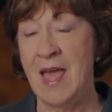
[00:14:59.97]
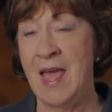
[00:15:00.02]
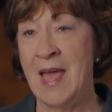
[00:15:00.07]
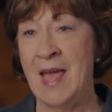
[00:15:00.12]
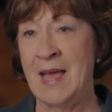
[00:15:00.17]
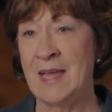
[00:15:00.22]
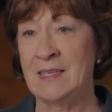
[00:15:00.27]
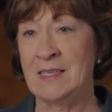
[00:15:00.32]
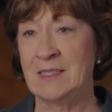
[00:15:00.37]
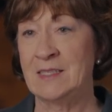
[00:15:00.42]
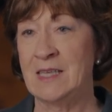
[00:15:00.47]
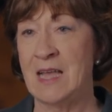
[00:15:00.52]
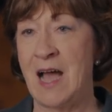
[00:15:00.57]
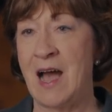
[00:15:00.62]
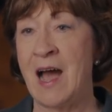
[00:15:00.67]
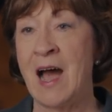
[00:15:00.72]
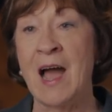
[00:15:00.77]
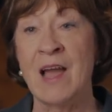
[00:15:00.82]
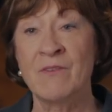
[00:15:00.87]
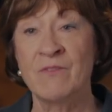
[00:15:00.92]
And
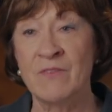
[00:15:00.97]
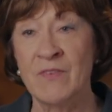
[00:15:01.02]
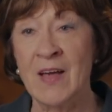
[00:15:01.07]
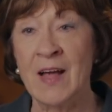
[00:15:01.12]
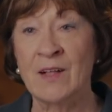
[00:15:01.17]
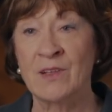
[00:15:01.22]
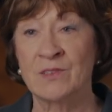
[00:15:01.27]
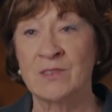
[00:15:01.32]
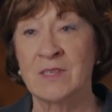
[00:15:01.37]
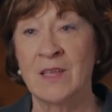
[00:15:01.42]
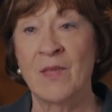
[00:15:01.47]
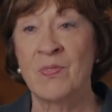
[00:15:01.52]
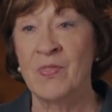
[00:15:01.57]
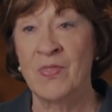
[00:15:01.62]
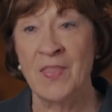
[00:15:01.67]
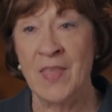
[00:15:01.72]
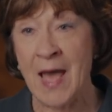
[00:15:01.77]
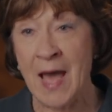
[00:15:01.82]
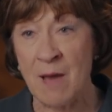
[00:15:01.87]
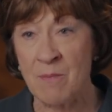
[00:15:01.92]
I felt
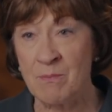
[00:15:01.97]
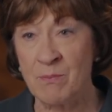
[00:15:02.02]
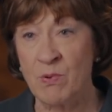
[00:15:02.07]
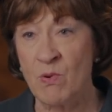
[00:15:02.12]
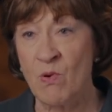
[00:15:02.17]
at that